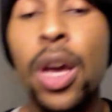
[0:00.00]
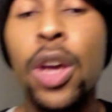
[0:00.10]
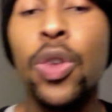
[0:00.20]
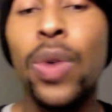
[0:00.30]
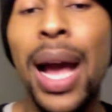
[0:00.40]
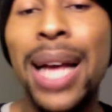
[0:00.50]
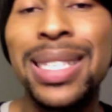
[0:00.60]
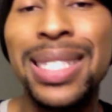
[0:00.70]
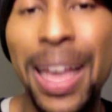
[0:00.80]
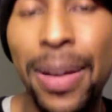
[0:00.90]
You guys
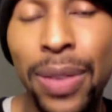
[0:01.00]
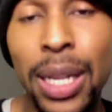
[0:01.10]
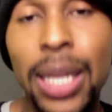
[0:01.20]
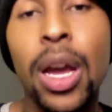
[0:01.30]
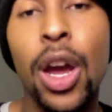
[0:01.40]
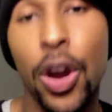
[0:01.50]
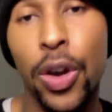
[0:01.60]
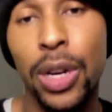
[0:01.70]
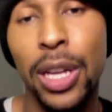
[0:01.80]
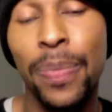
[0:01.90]
definitely
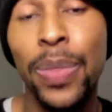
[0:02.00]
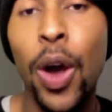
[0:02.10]
earned it.